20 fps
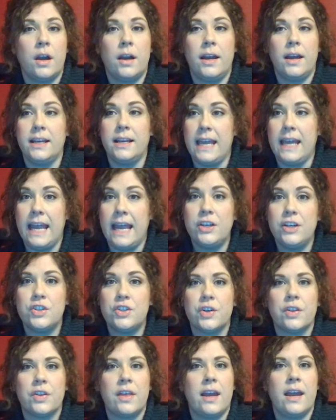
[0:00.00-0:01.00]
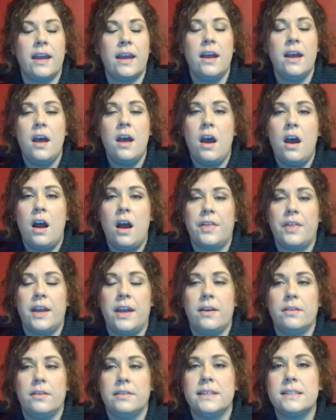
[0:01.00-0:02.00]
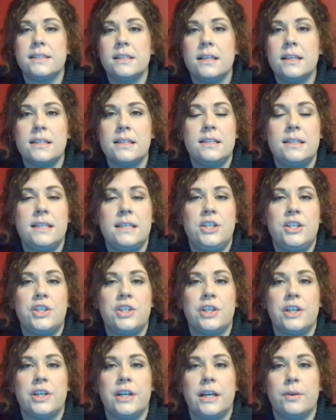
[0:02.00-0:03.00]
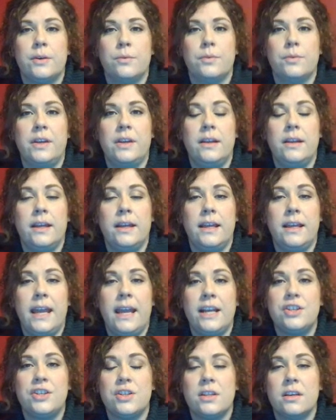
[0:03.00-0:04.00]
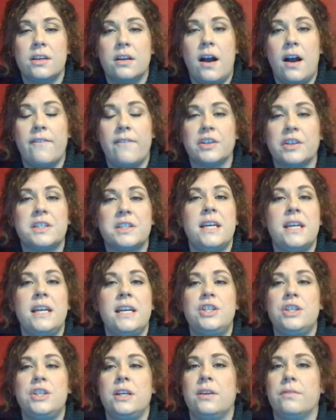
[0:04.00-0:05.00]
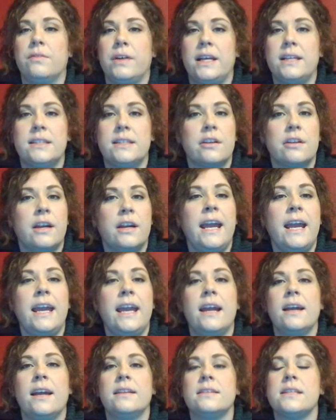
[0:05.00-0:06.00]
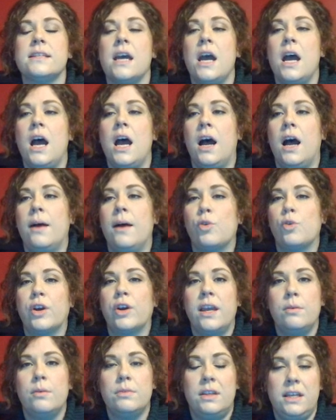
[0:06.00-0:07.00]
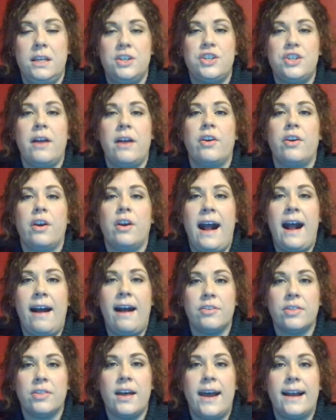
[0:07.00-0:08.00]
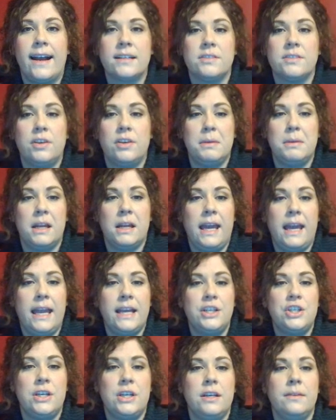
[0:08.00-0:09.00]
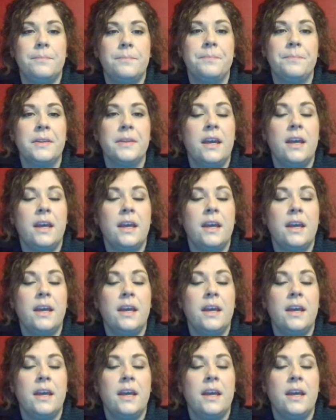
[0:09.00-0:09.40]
engaged? Are they listening to the teacher and engaged in the conversation, raising their hand, working with each other, having that active communication?